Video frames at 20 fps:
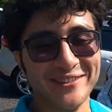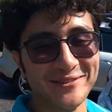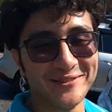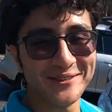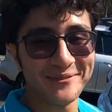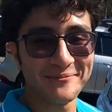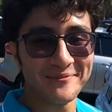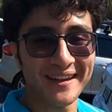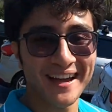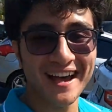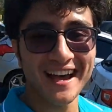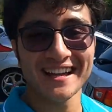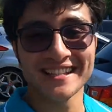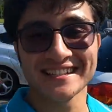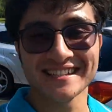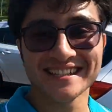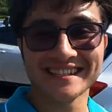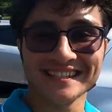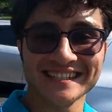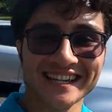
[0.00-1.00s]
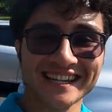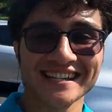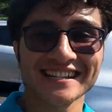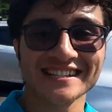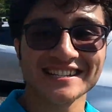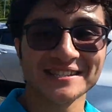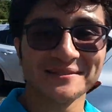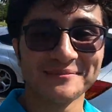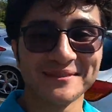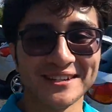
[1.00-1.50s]
We passed the second
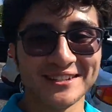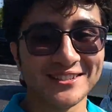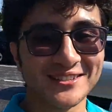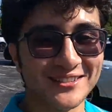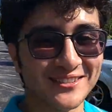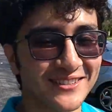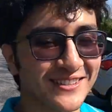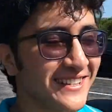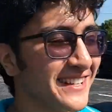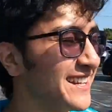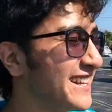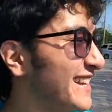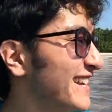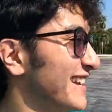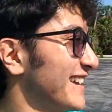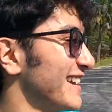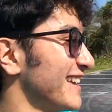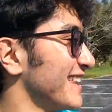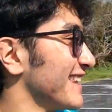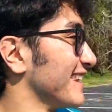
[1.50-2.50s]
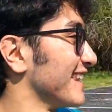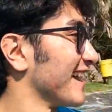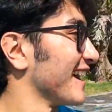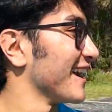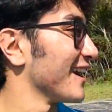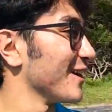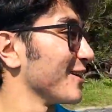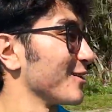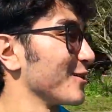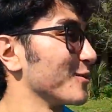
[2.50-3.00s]
semester and
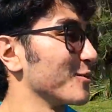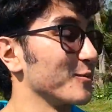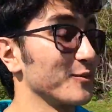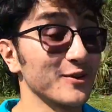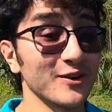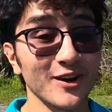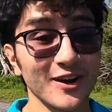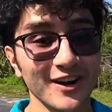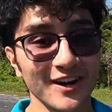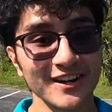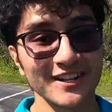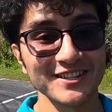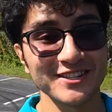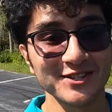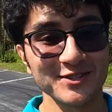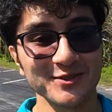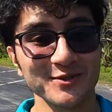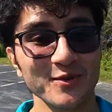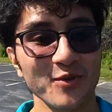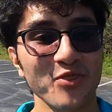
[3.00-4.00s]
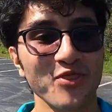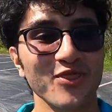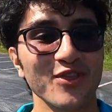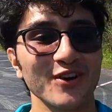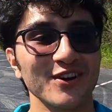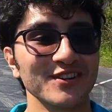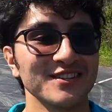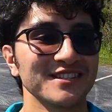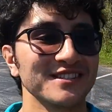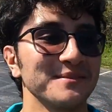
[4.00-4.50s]
now we're on to
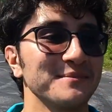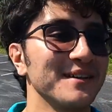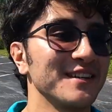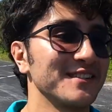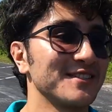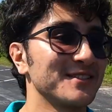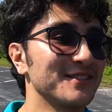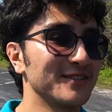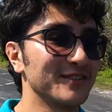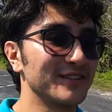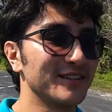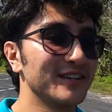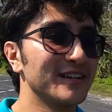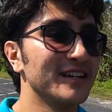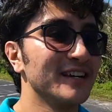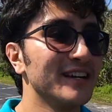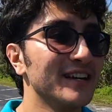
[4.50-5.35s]
third semester.